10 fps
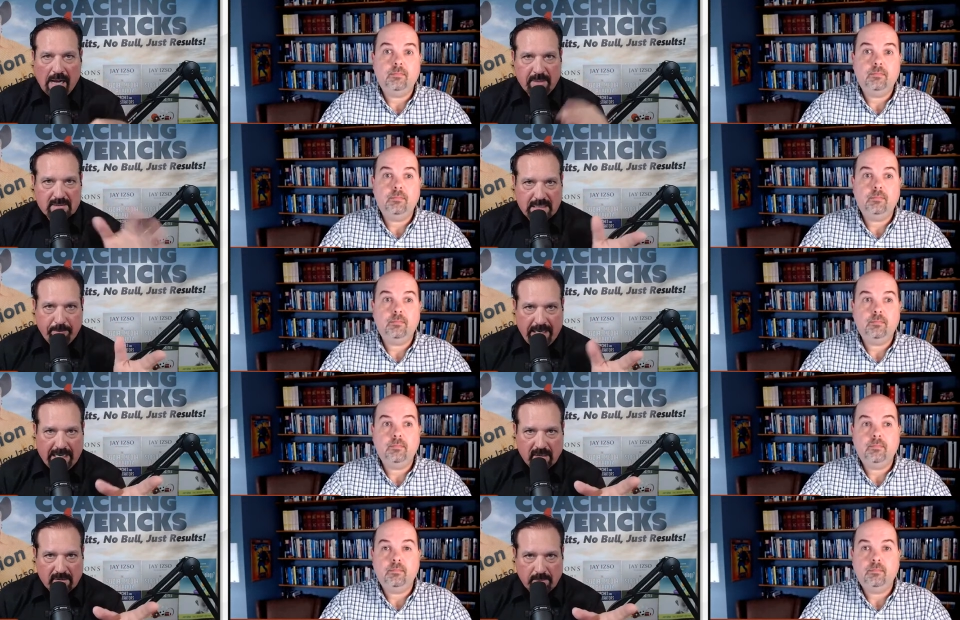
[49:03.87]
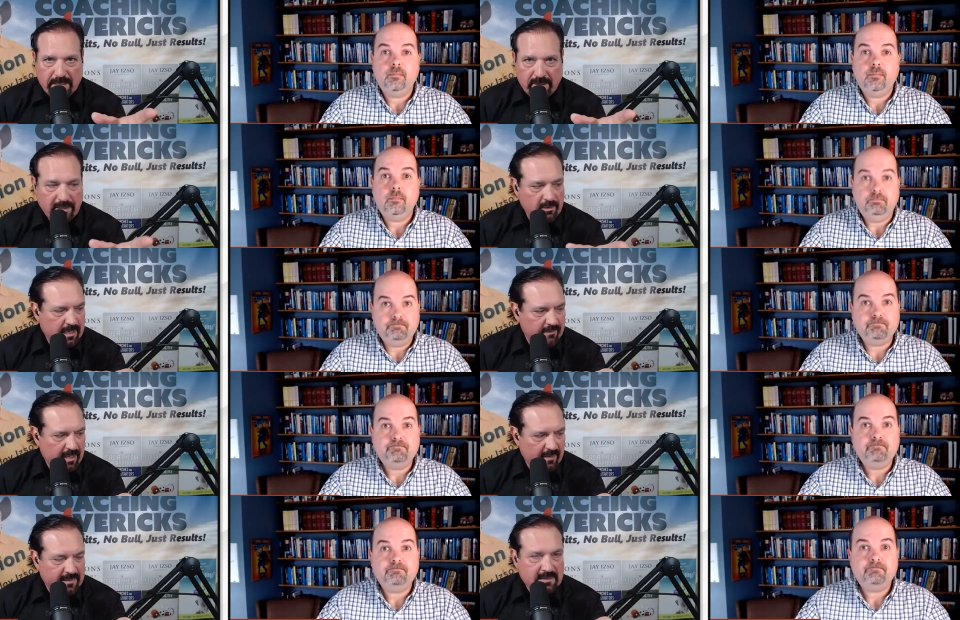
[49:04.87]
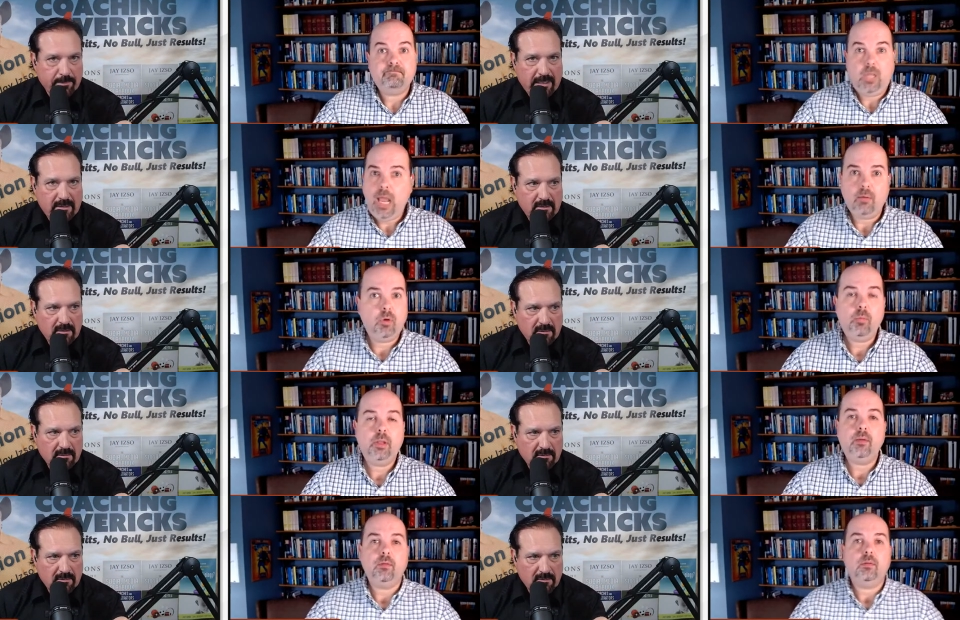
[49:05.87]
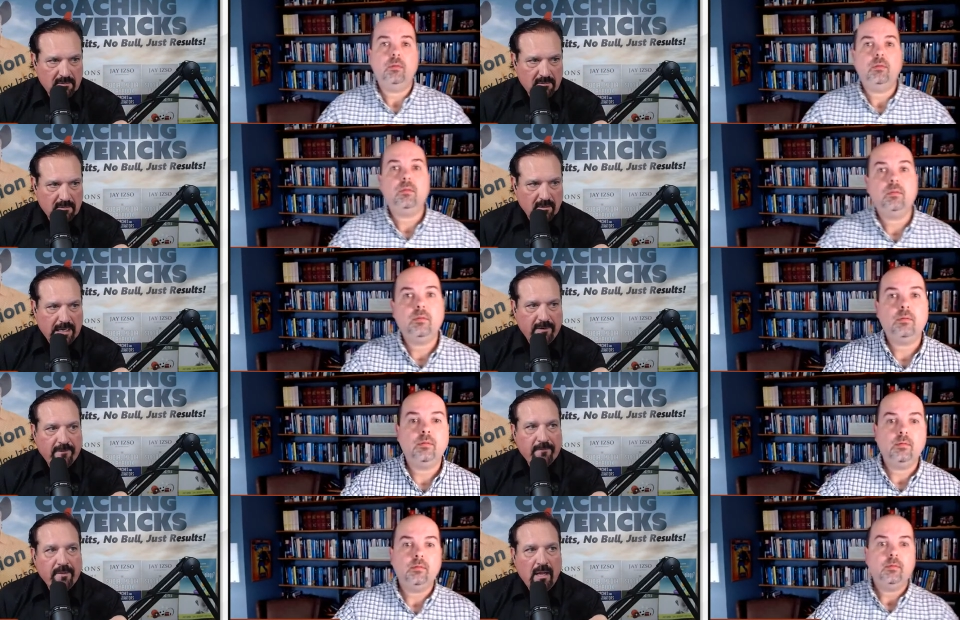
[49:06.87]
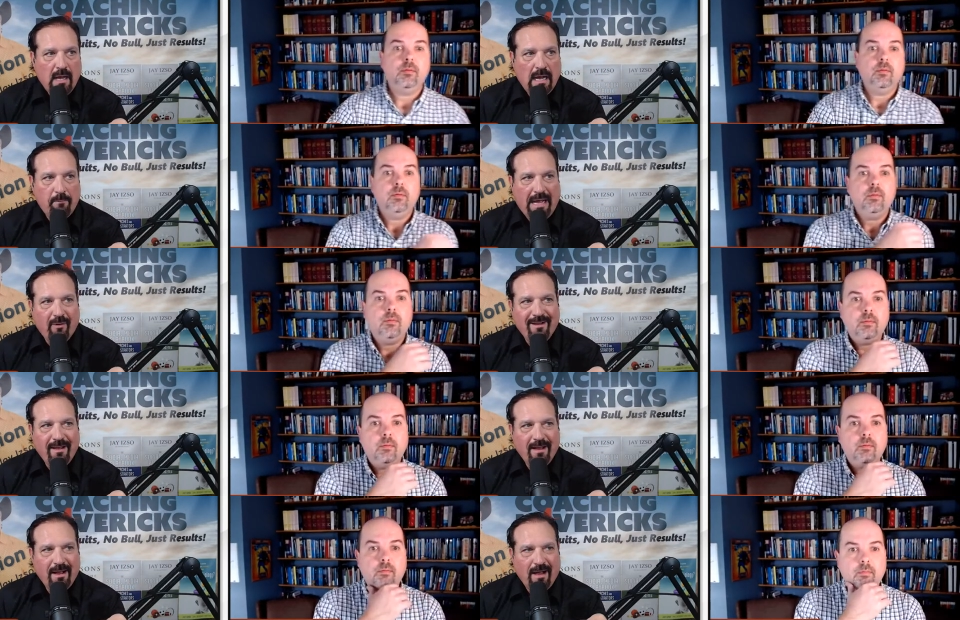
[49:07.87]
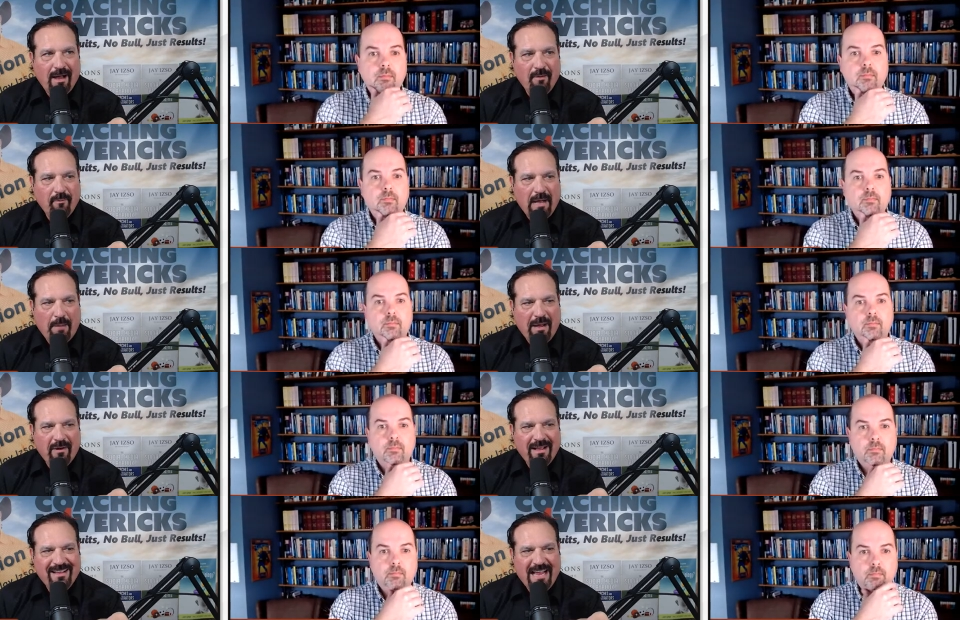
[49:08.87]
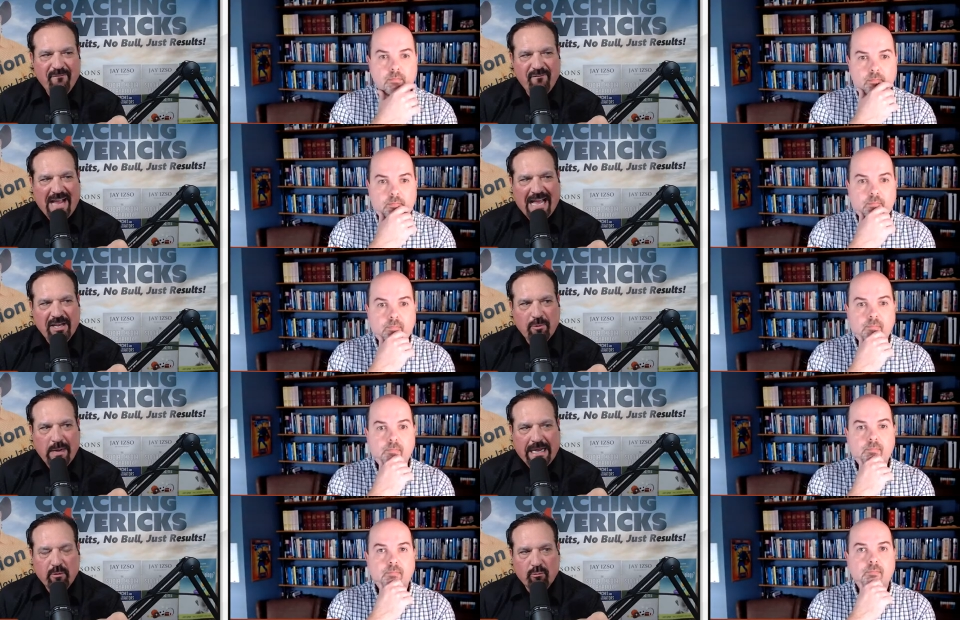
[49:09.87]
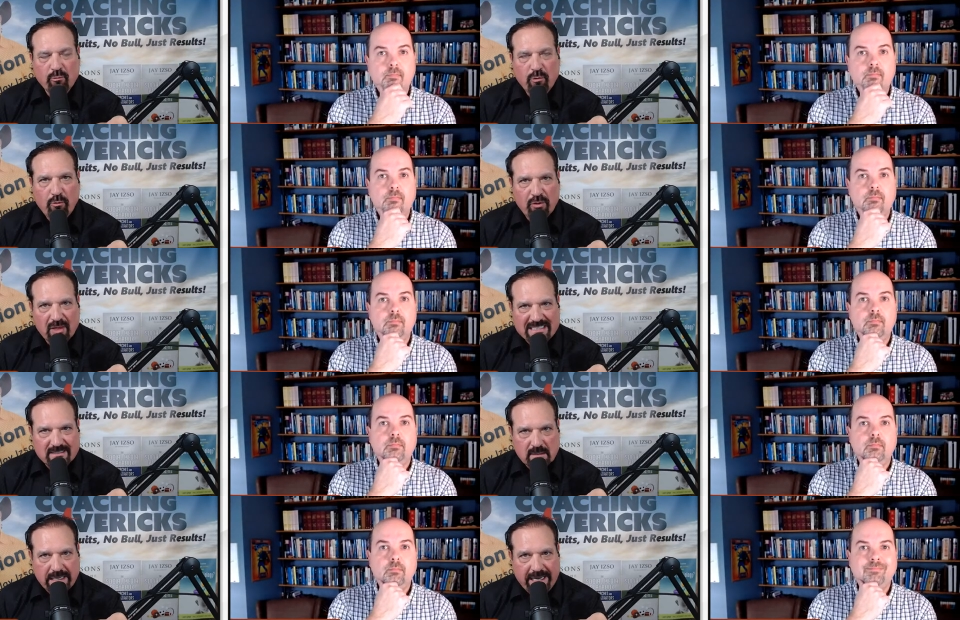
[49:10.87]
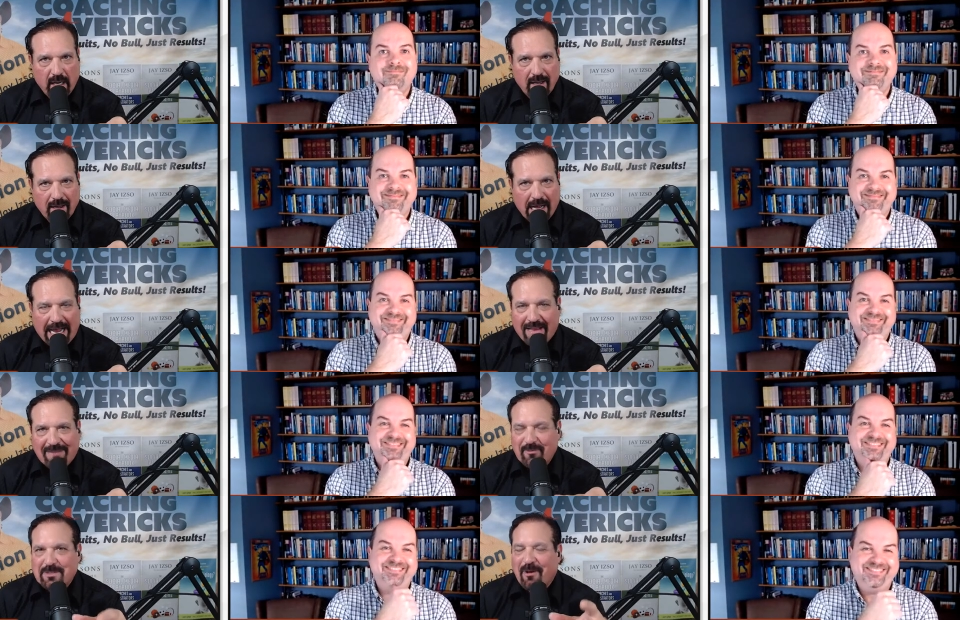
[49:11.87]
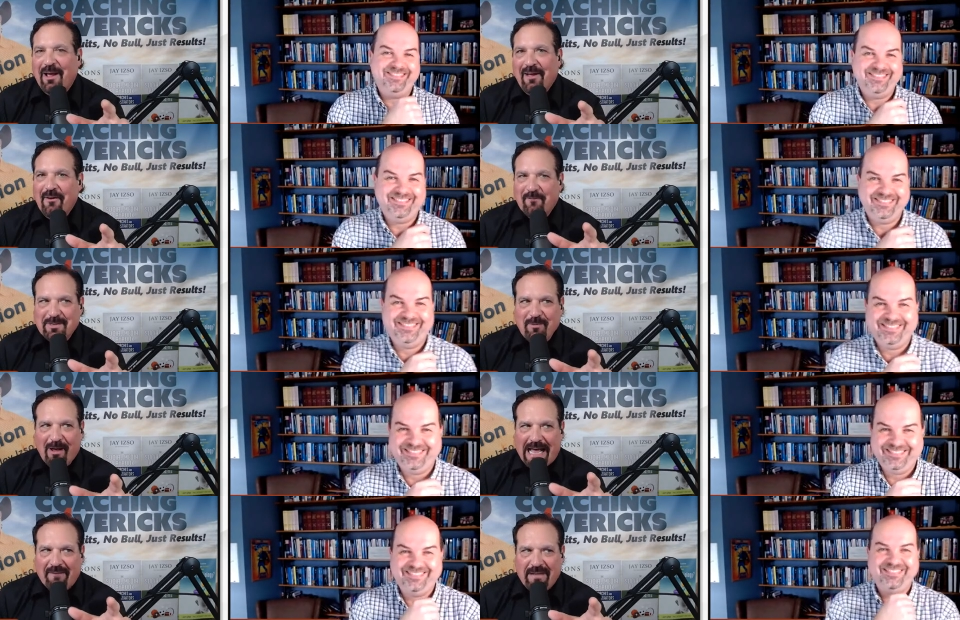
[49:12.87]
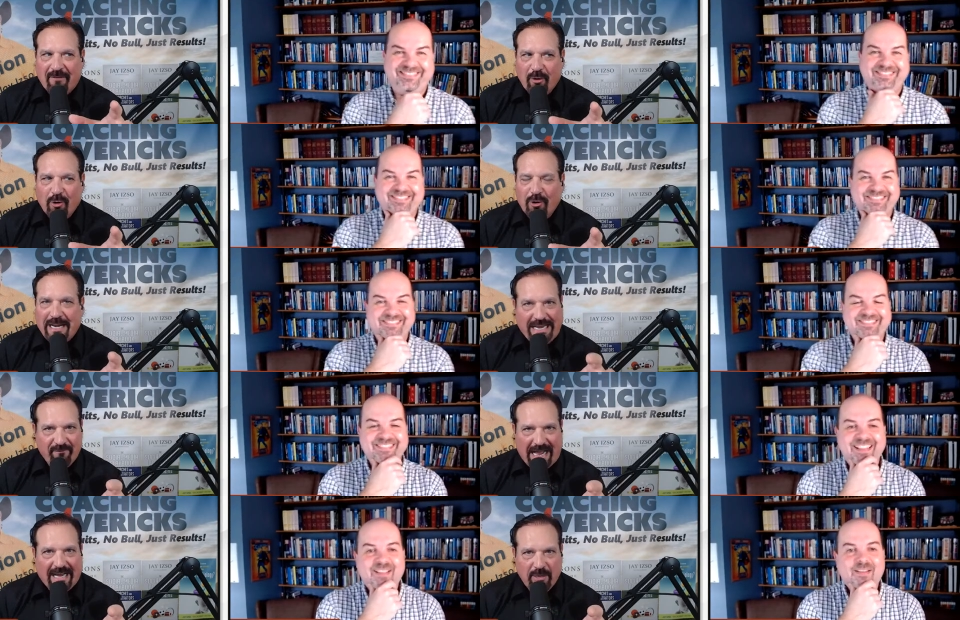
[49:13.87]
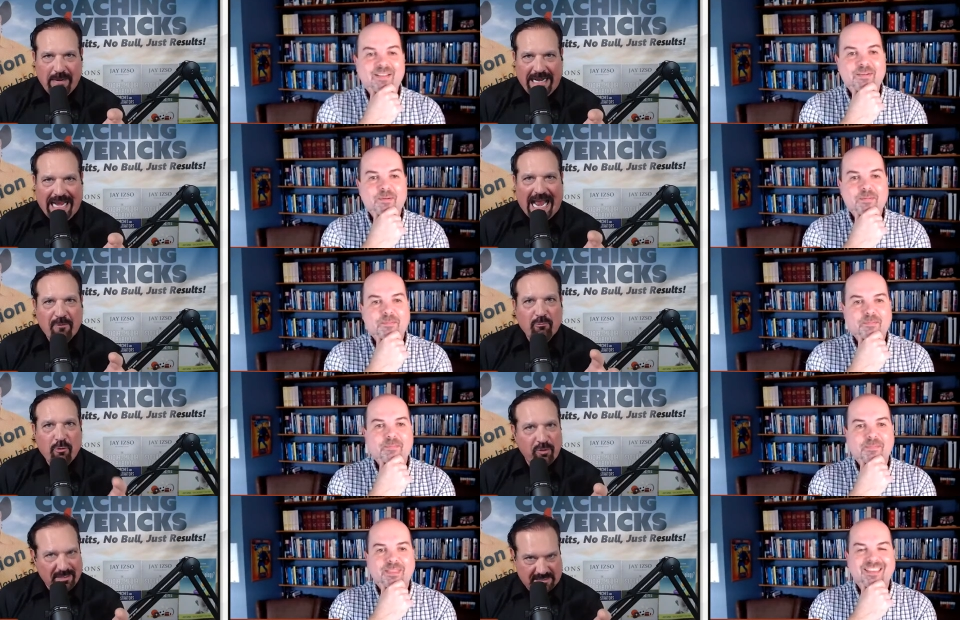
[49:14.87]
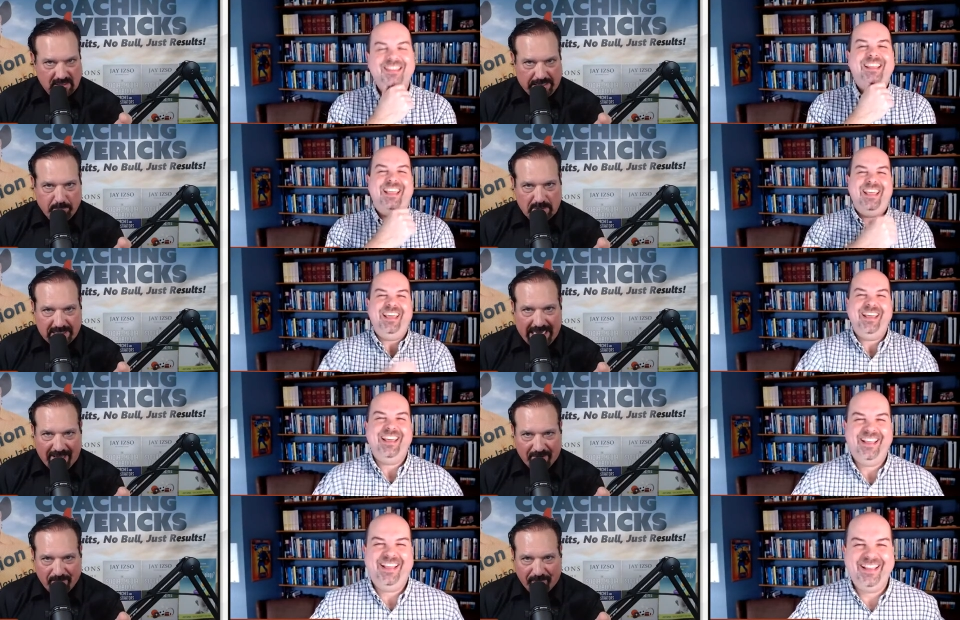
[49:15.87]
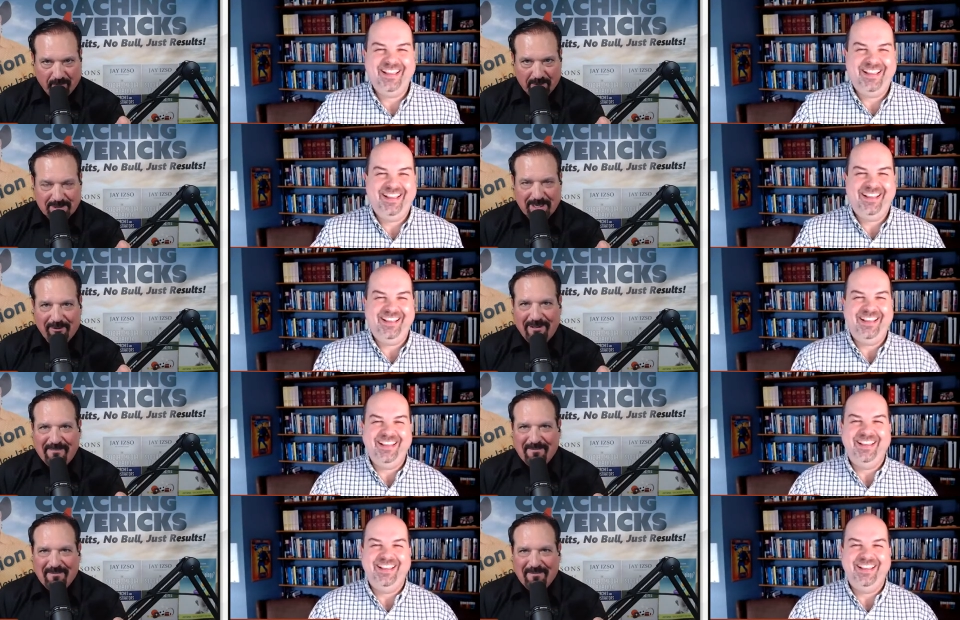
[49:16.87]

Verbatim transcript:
Speaker 1: I'm going to skip ahead a little bit here. Are you okay with that if I skip ahead? Yeah, no, please. Okay. How about uh, how about evaluate ruthlessly? I, I, first of all, first of all, I've never heard evaluate and ruthlessly put together before. So,